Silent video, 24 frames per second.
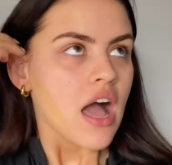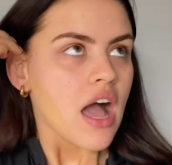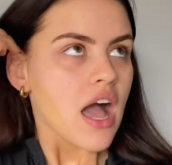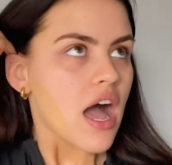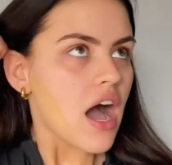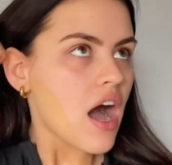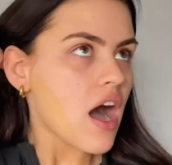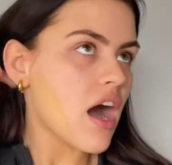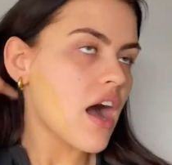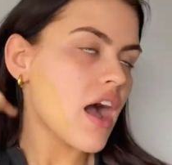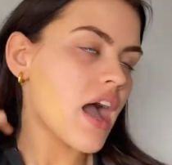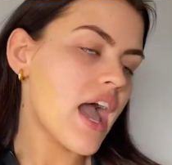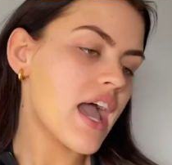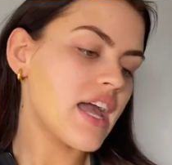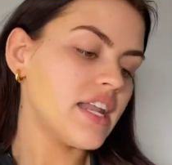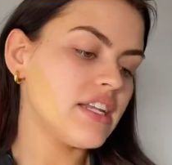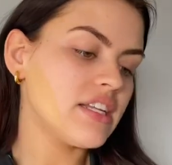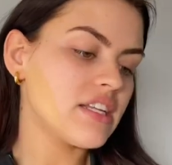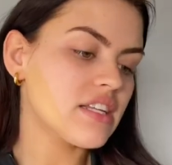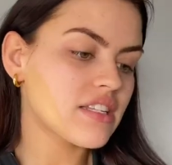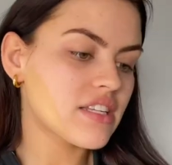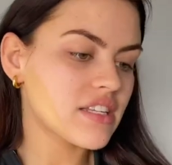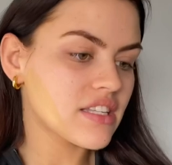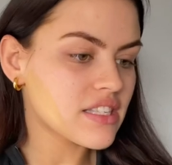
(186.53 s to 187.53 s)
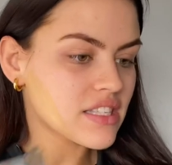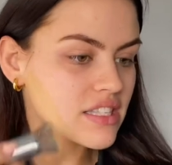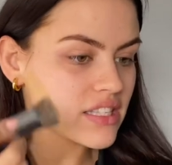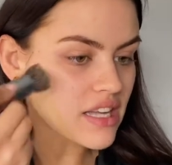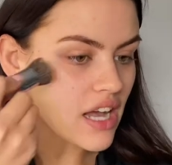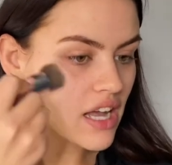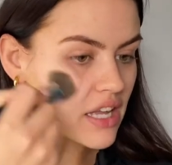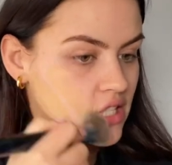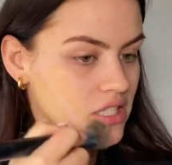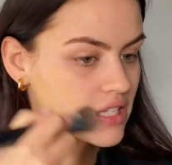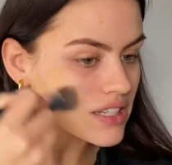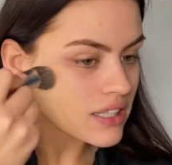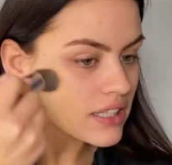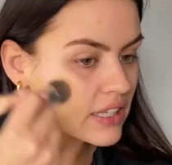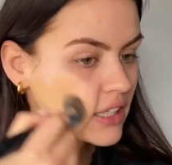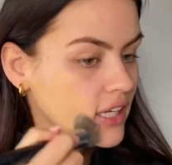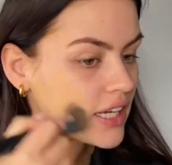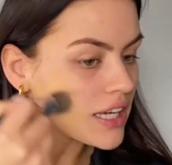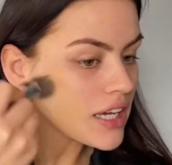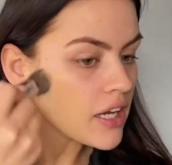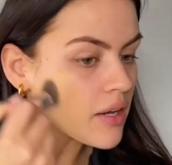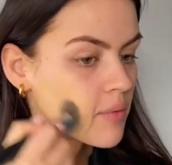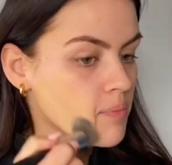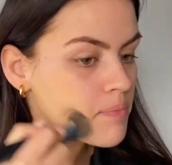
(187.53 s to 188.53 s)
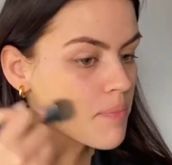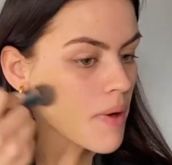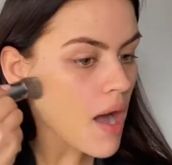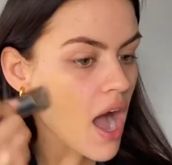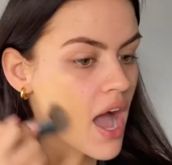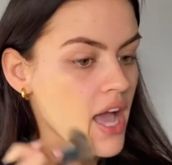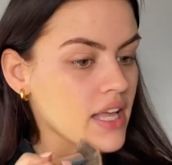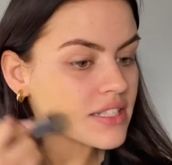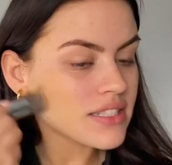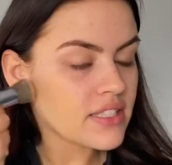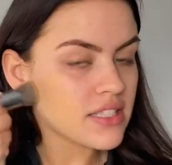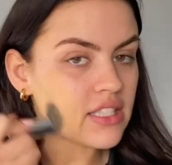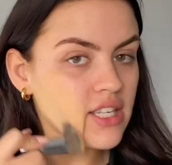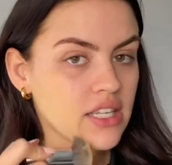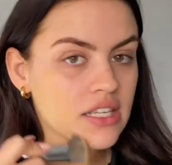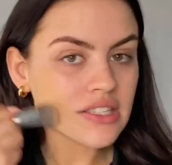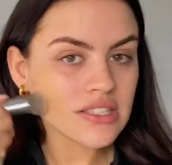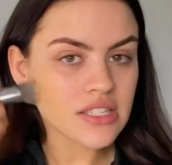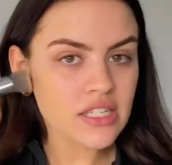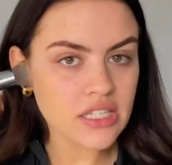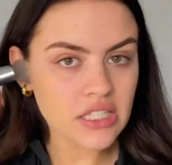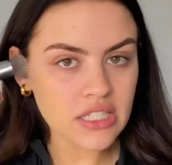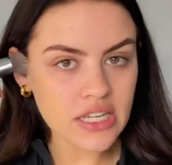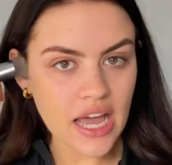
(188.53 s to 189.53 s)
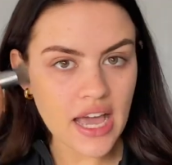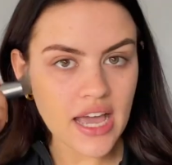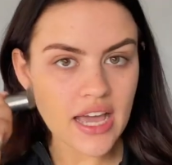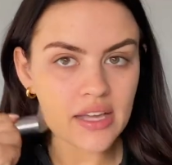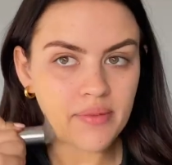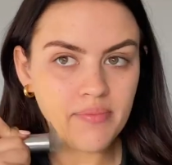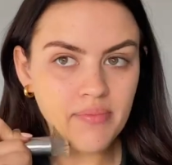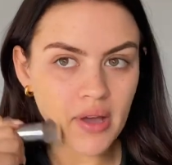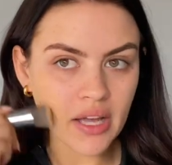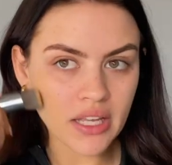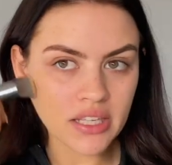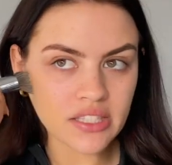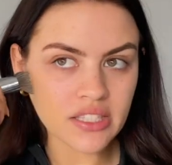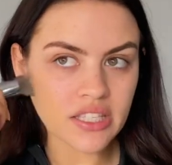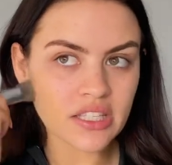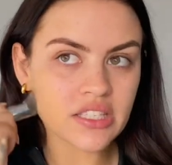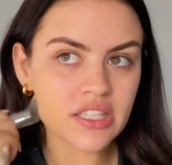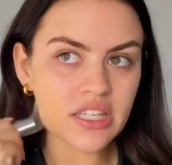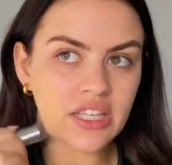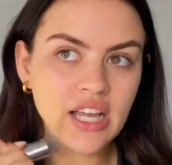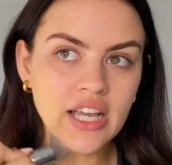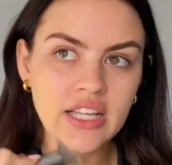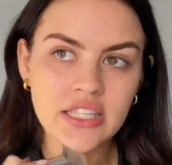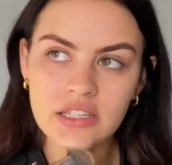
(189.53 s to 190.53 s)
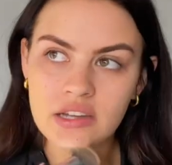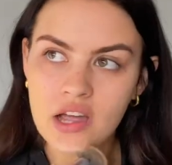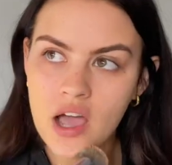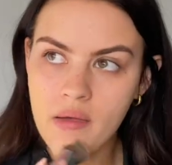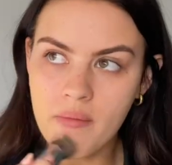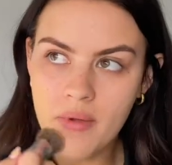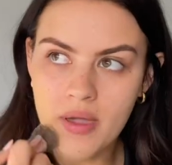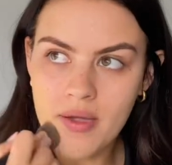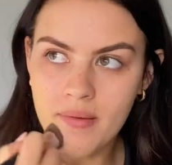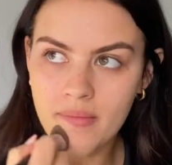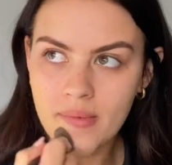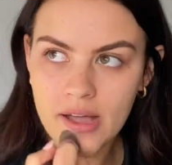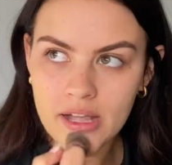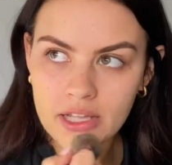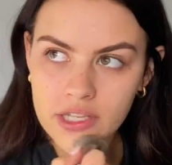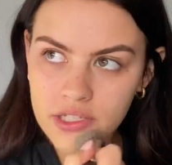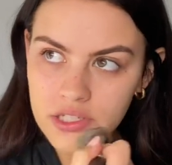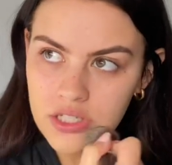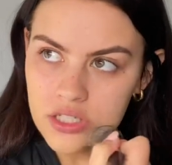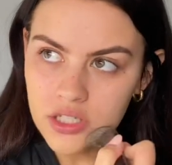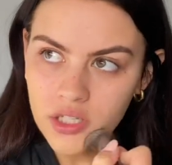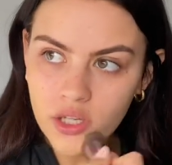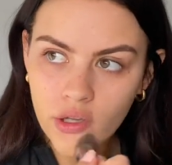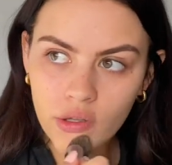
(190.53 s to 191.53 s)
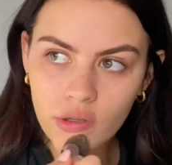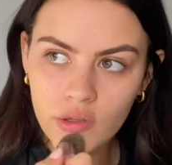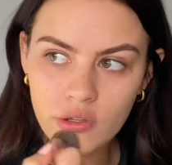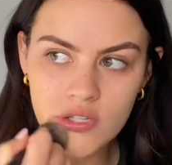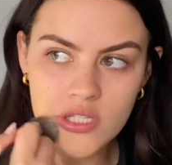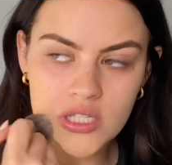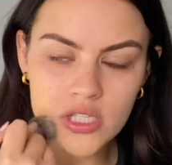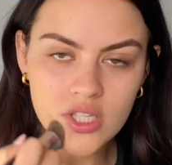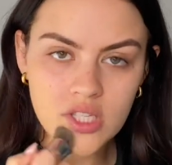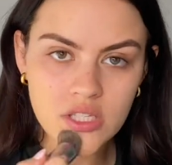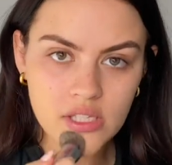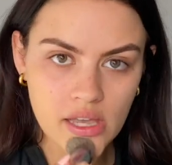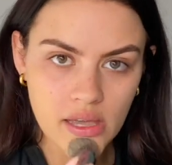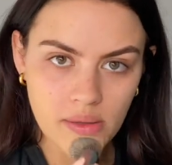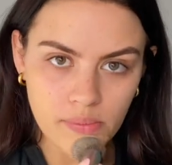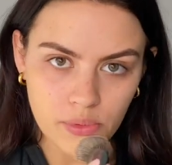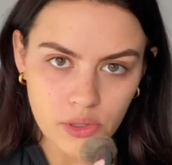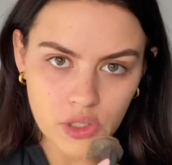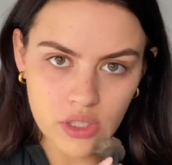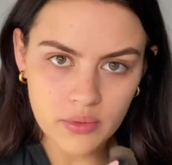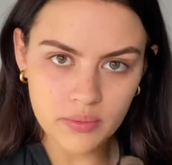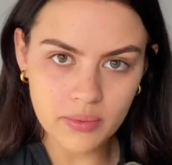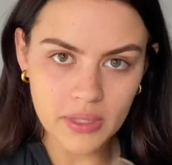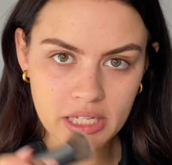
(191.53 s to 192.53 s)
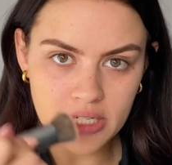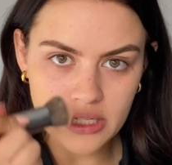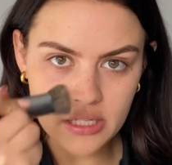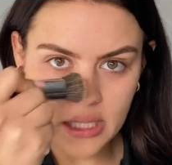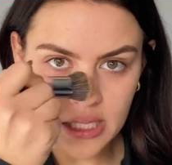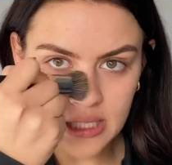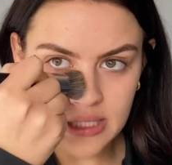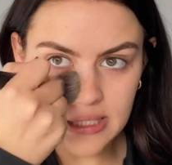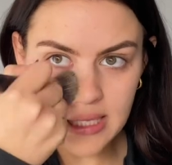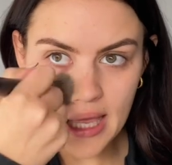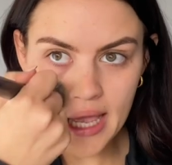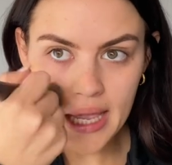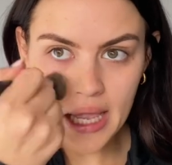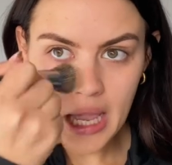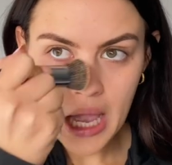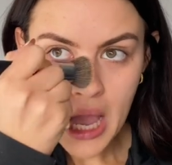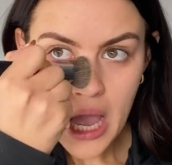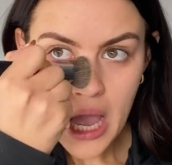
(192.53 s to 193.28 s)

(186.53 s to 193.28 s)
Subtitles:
And disgustingly, by 60 days time, imagine you're using the same beauty blender. That's like,